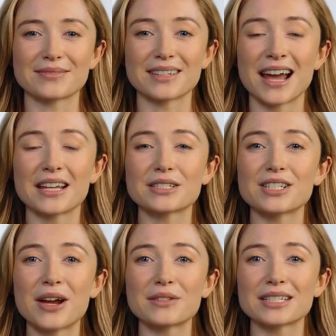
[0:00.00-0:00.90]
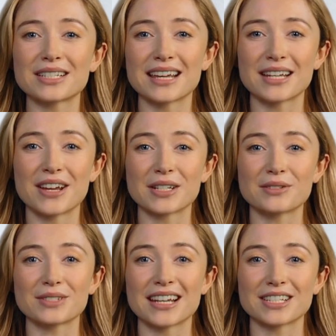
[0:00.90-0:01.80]
Now let's dive into data
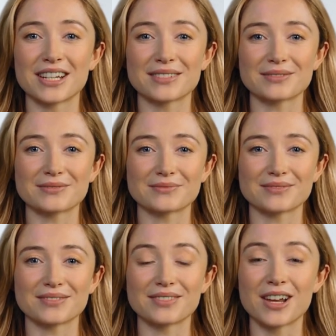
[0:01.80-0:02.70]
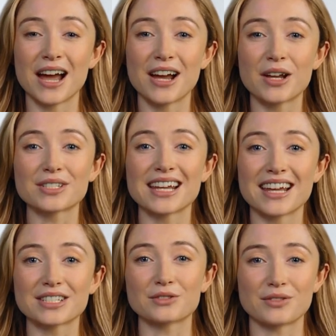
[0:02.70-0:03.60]
classification. Not all
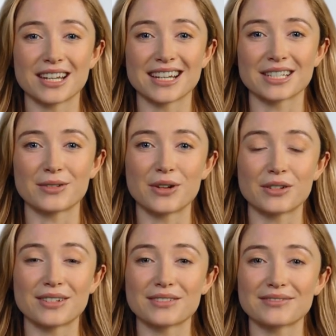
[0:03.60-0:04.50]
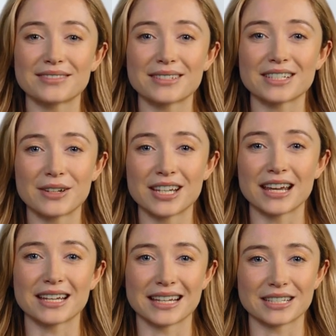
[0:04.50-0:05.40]
data is created equal. Some
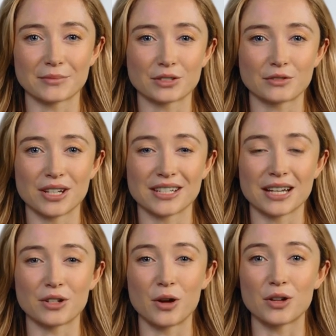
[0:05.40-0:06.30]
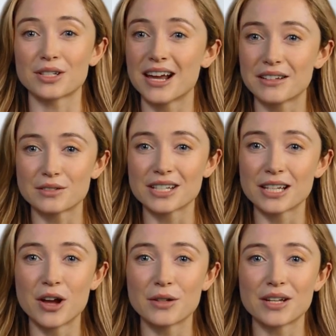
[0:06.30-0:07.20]
data needs to be treated like gold, others like
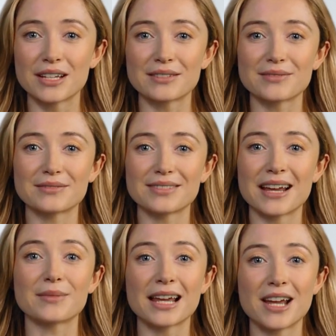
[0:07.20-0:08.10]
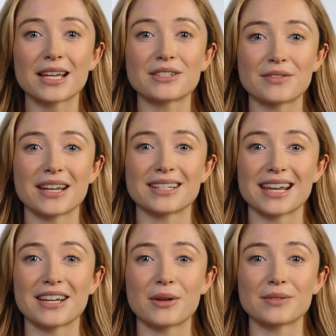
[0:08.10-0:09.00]
copper. By classifying
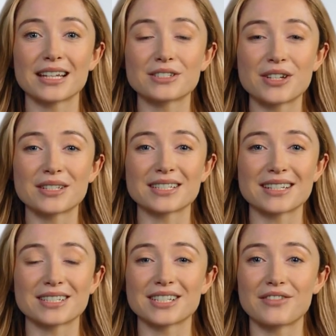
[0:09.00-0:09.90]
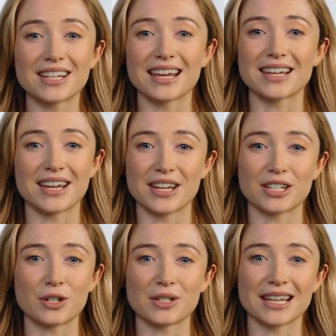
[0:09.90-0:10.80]
data based on its sensitivity,
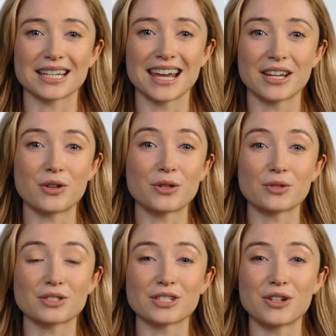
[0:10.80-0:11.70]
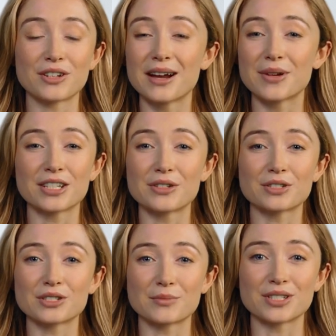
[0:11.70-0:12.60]
you can tailor your security measures
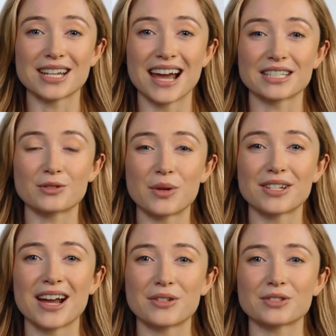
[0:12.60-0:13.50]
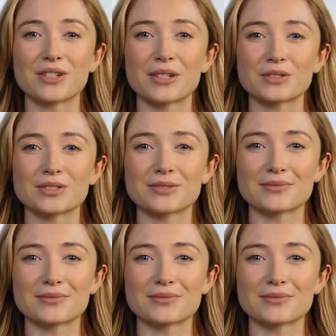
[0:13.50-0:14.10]
to protect what matters most.